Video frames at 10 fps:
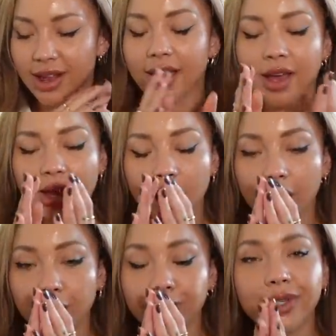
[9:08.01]
Like,
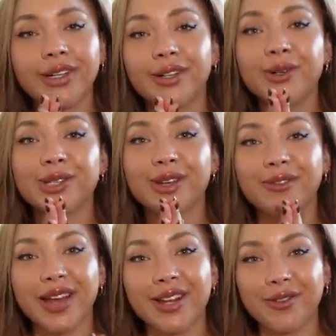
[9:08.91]
oh, also
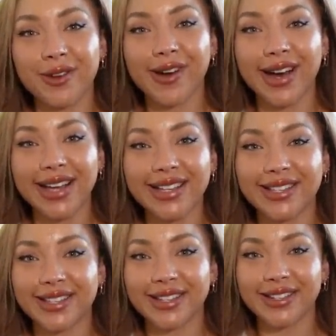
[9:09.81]
if any of you
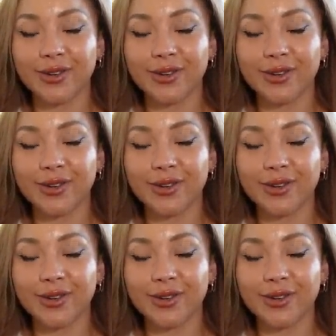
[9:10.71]
guys